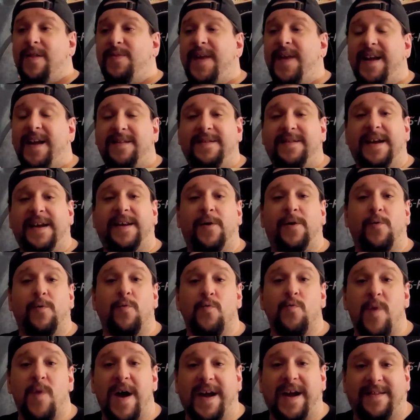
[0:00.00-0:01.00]
They did it
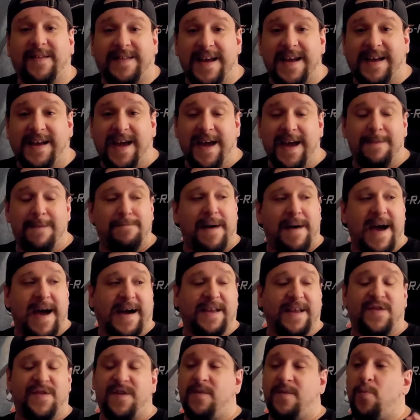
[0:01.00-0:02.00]
right. They came
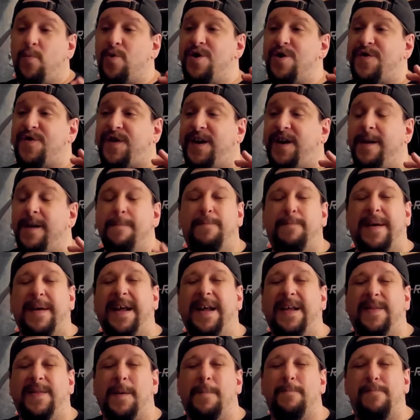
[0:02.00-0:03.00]
back and said, we're just going to
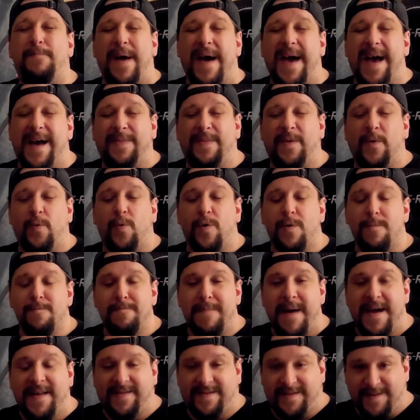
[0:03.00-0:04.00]
be the band that we're
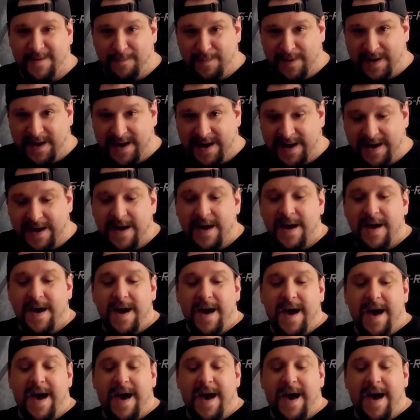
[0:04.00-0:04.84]
meant to be.